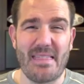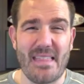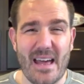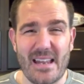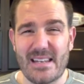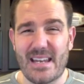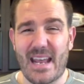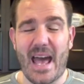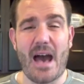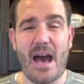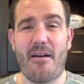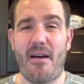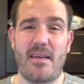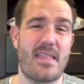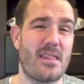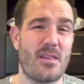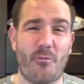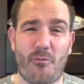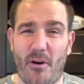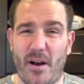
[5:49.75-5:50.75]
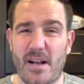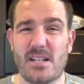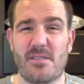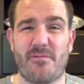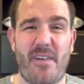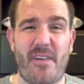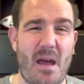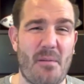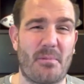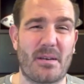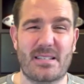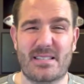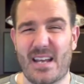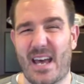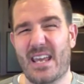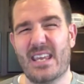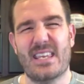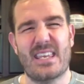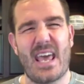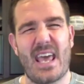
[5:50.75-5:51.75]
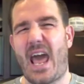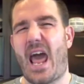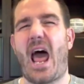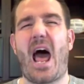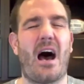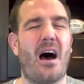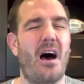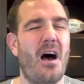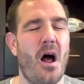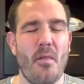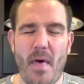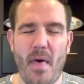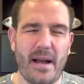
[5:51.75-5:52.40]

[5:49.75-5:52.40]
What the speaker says: And then you have, and then the friends and family say, yeah,